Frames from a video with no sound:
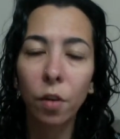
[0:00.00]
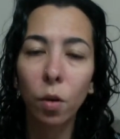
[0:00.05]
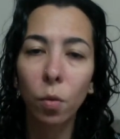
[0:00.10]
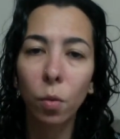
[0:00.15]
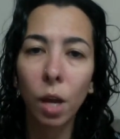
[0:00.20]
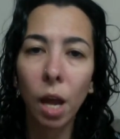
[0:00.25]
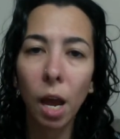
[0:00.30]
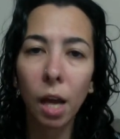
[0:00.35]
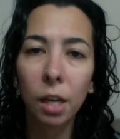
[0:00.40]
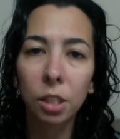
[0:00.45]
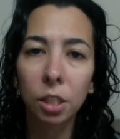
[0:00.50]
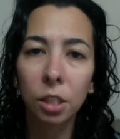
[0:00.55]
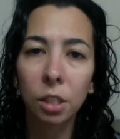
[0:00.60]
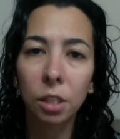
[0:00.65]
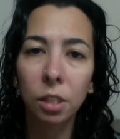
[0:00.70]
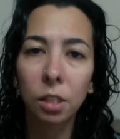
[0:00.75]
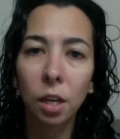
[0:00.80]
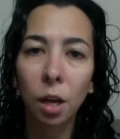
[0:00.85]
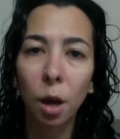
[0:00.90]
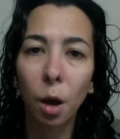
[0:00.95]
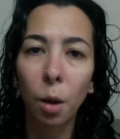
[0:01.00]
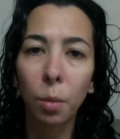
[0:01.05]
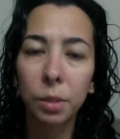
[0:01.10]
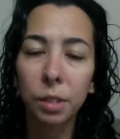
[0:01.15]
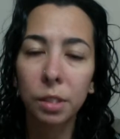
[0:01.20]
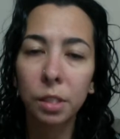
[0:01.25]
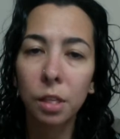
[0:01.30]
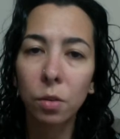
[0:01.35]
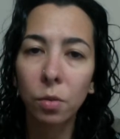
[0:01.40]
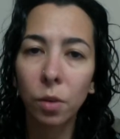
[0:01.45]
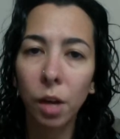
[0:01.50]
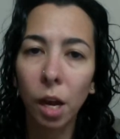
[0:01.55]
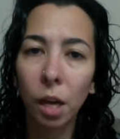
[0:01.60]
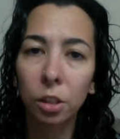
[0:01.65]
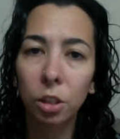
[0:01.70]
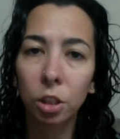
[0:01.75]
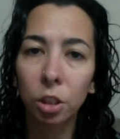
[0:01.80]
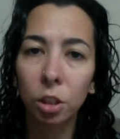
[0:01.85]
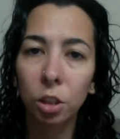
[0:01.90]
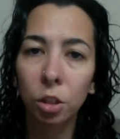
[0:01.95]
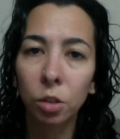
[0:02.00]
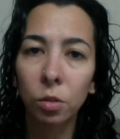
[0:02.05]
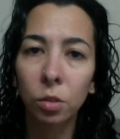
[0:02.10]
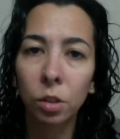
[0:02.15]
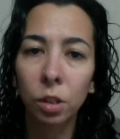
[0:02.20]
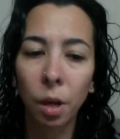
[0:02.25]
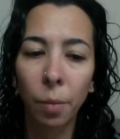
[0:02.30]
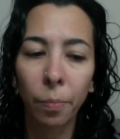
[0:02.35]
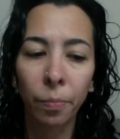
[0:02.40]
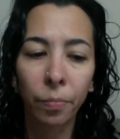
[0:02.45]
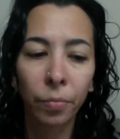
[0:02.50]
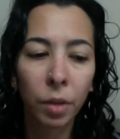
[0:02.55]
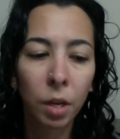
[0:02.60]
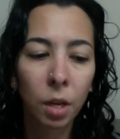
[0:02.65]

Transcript: reactions, skin reactions due to them.